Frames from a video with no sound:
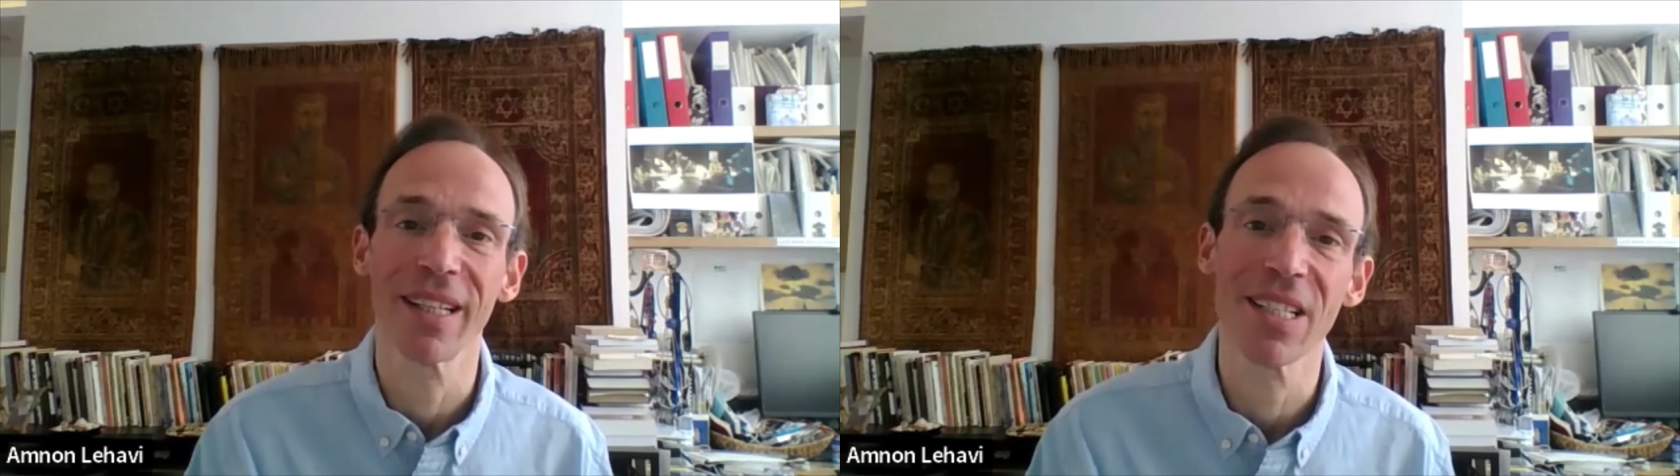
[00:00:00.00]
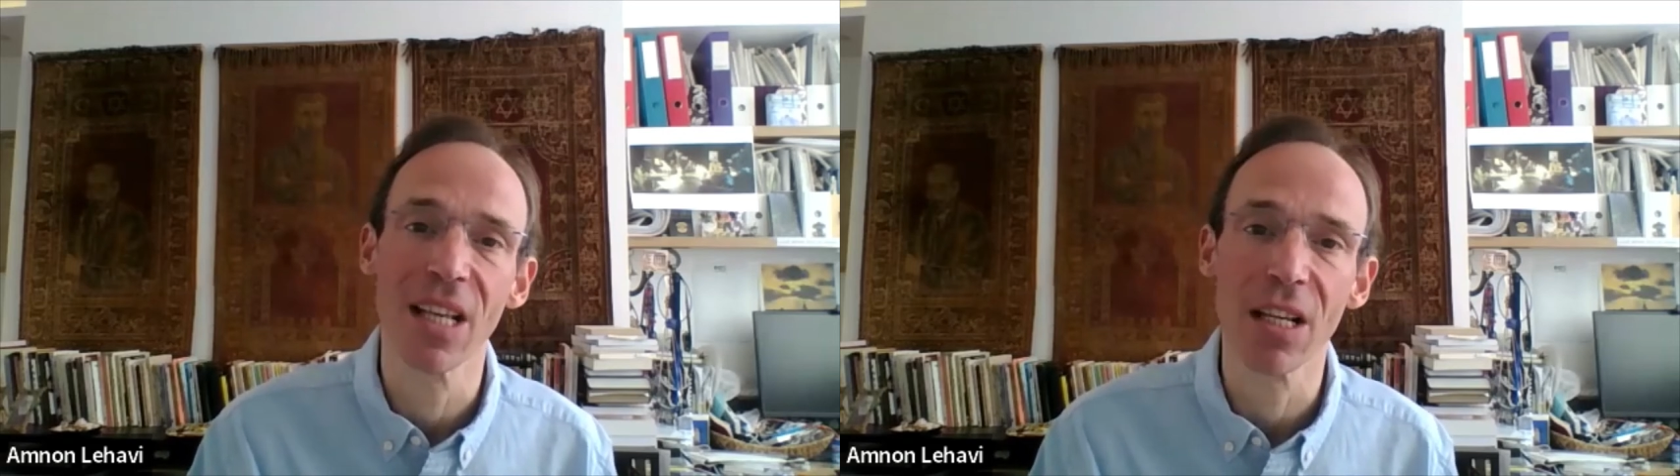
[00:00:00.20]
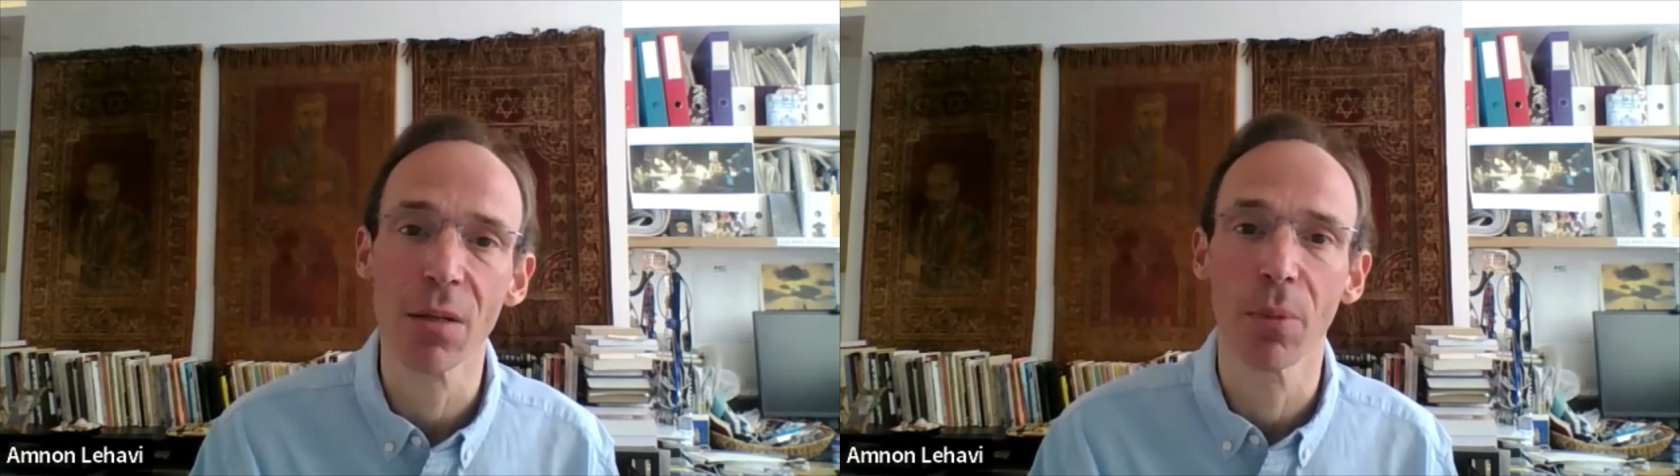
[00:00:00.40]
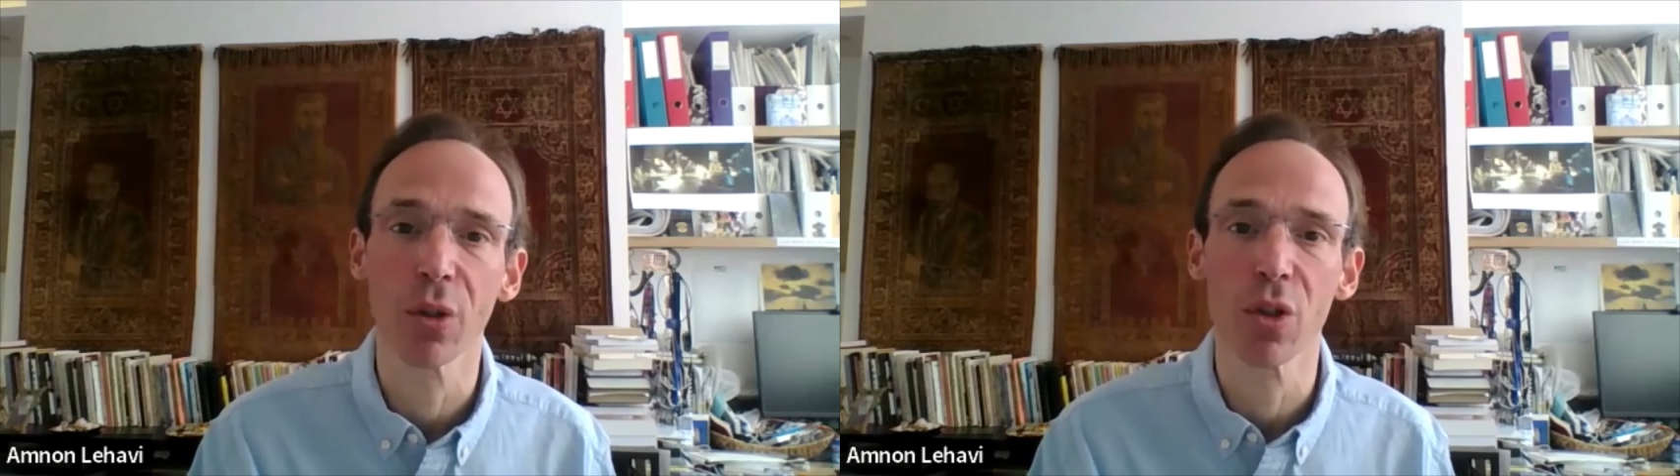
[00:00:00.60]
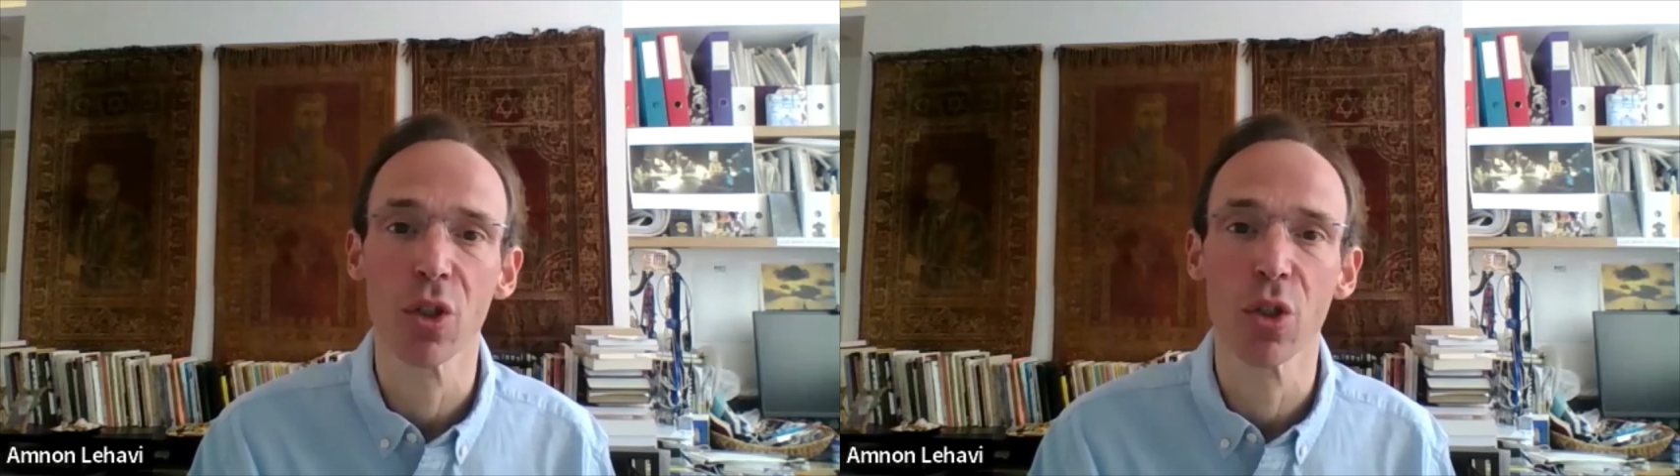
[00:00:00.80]
accessible
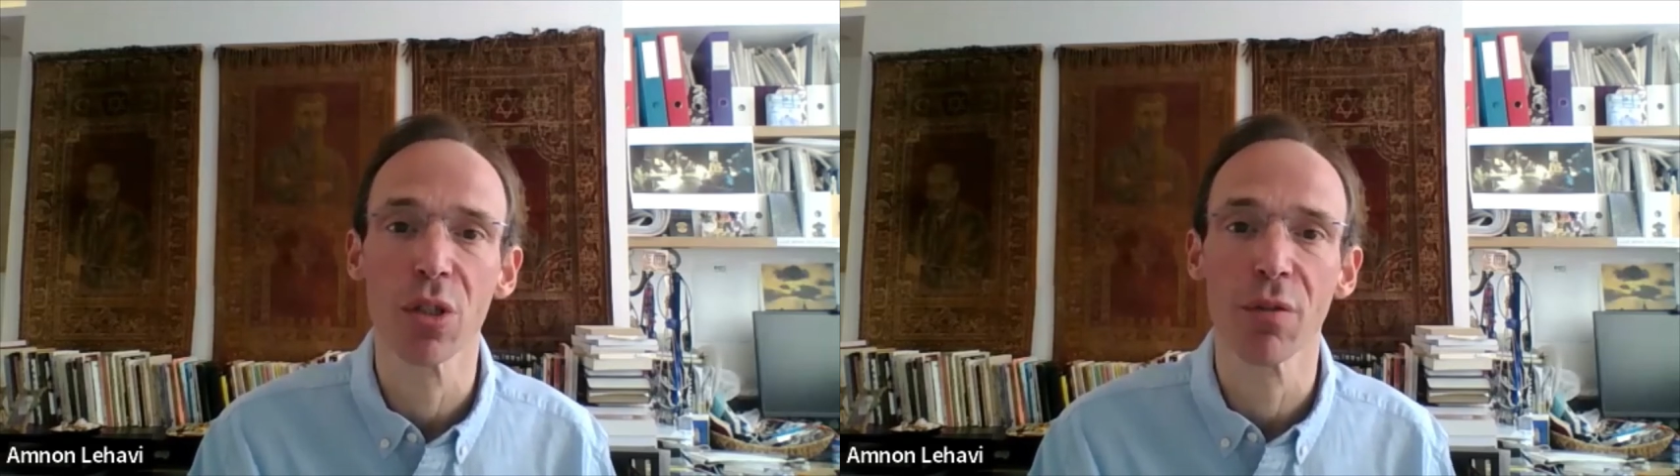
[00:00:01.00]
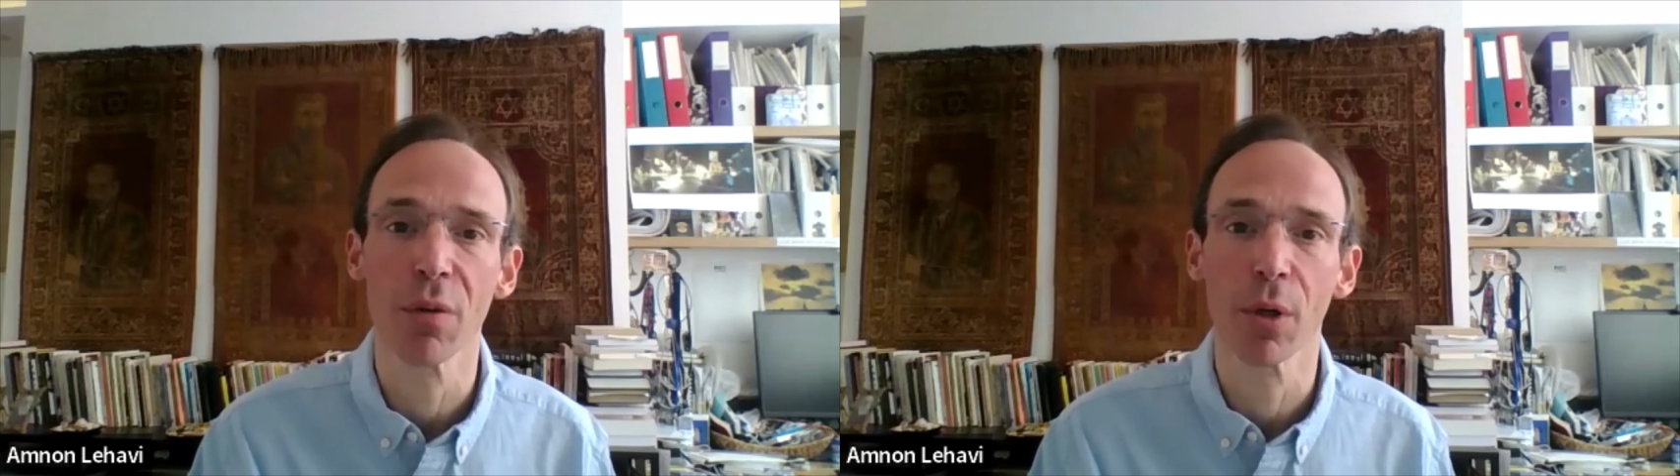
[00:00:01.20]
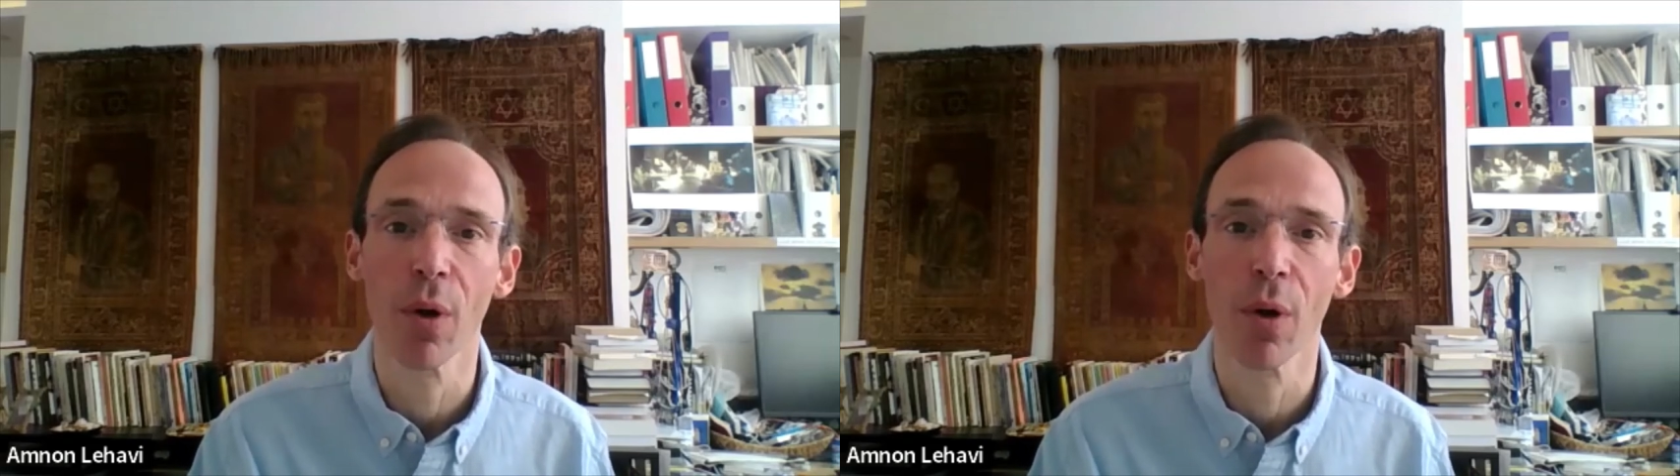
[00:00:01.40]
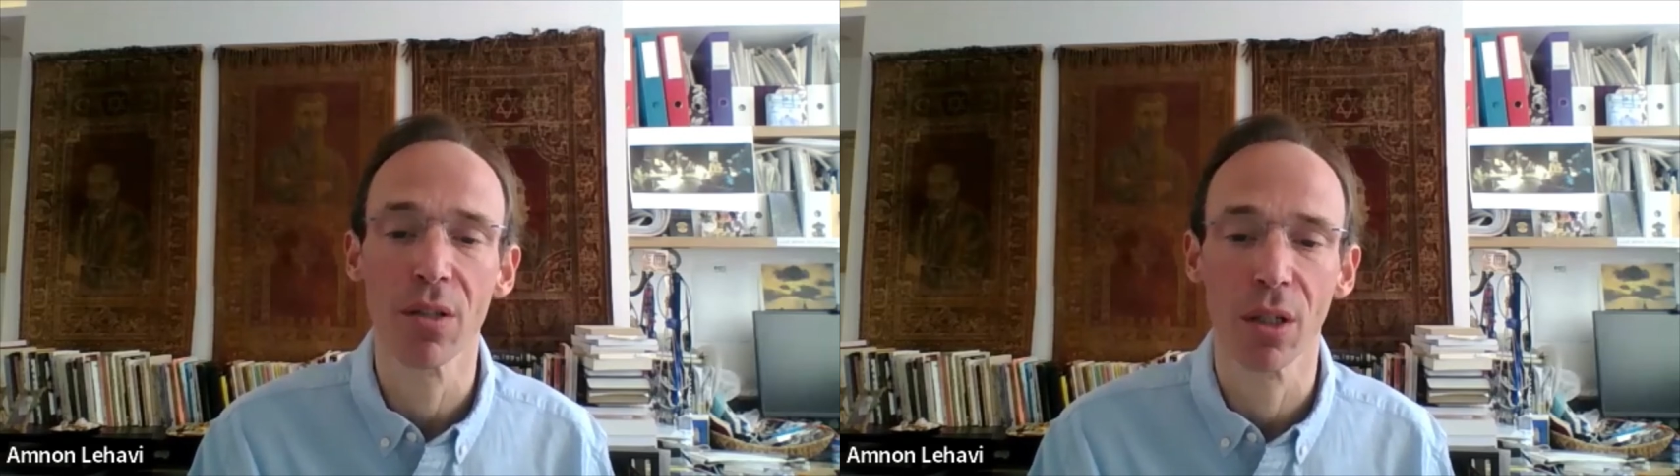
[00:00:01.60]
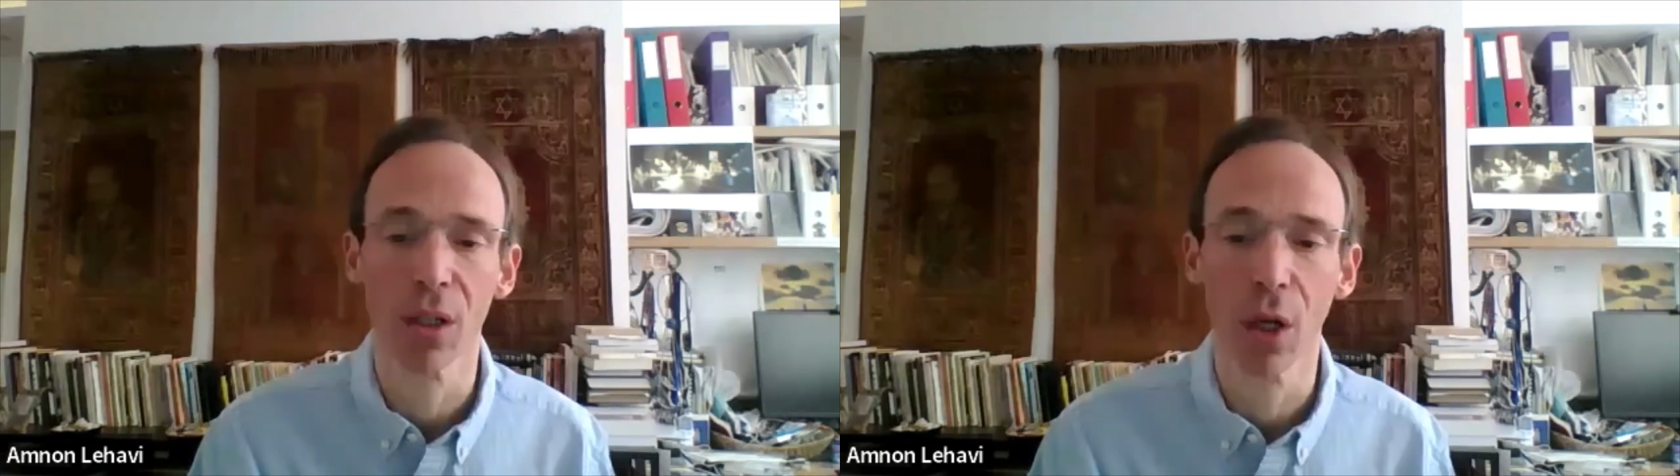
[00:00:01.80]
to students from
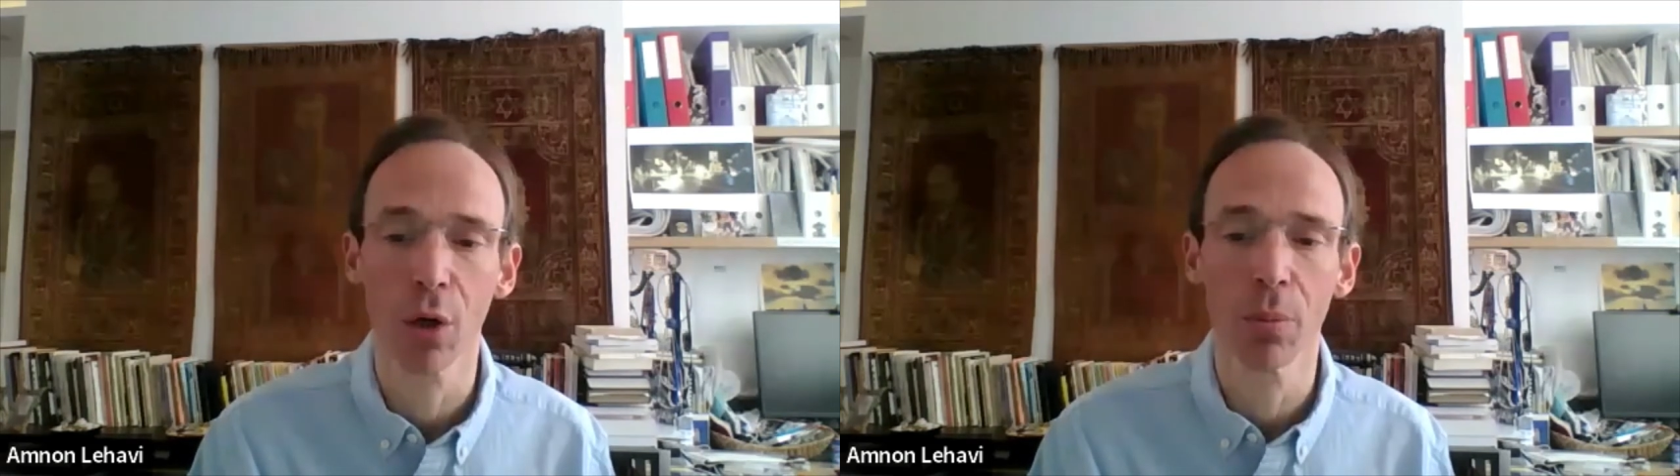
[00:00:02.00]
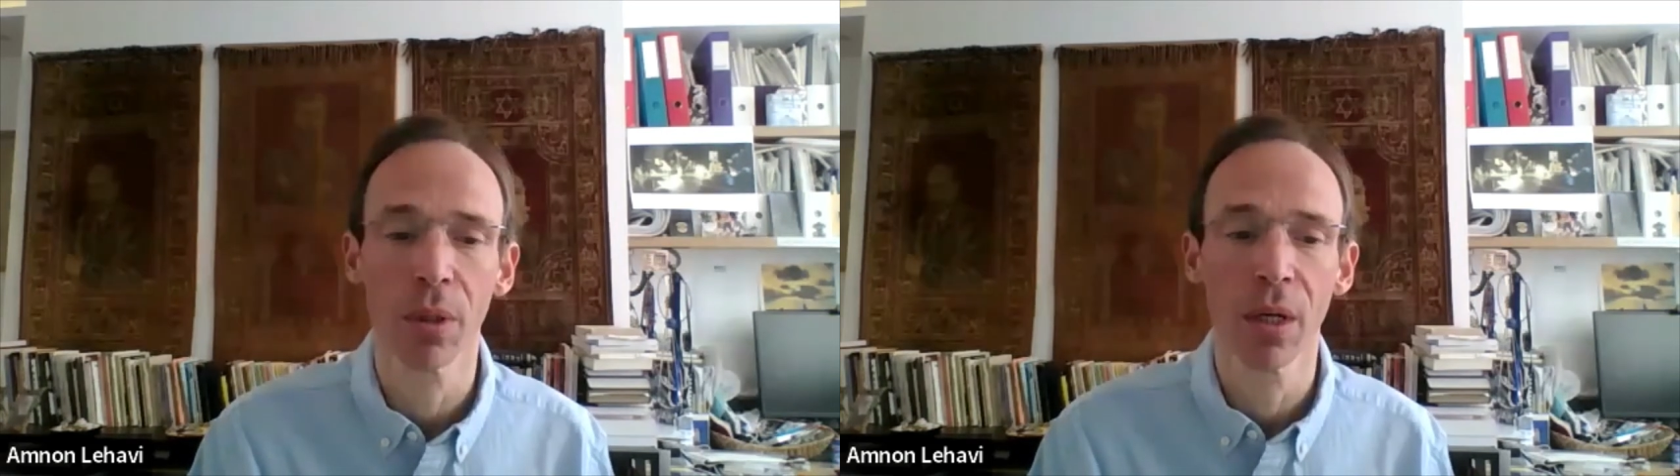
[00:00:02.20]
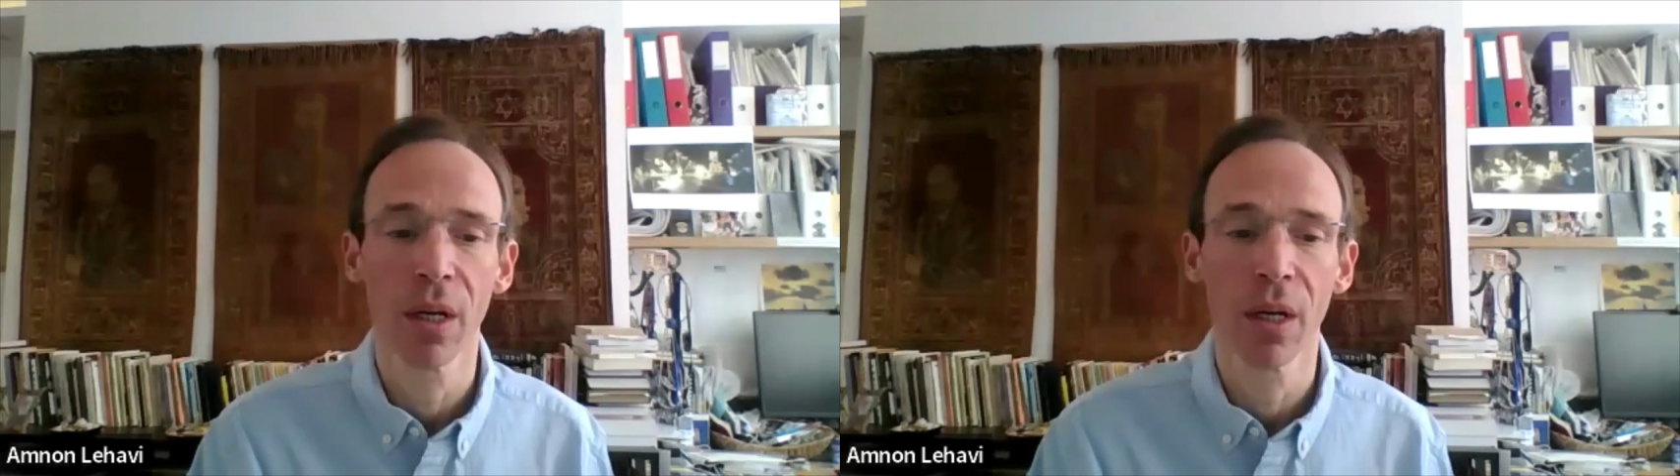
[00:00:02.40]
across the globe,